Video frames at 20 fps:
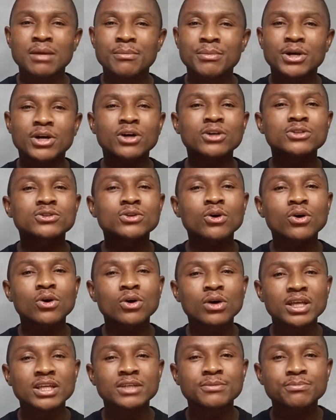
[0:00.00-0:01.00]
because
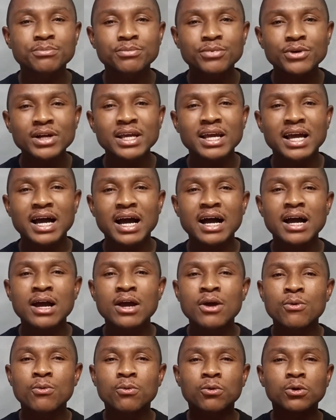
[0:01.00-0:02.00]
his prayer
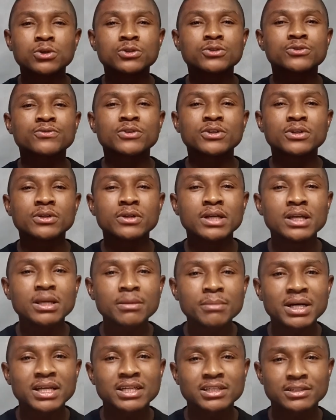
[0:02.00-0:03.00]
was for
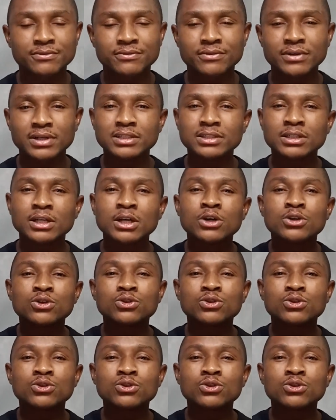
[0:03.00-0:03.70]
him and his friends